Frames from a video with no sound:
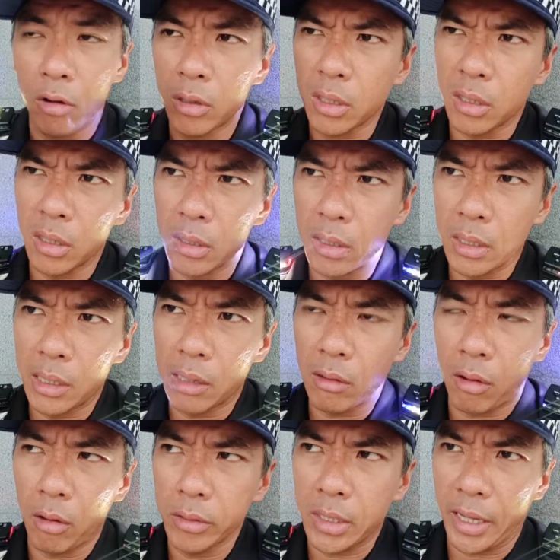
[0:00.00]
All
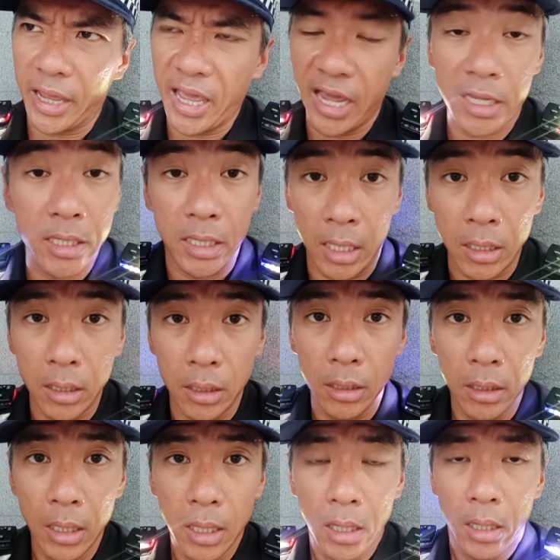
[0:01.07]
the hacking,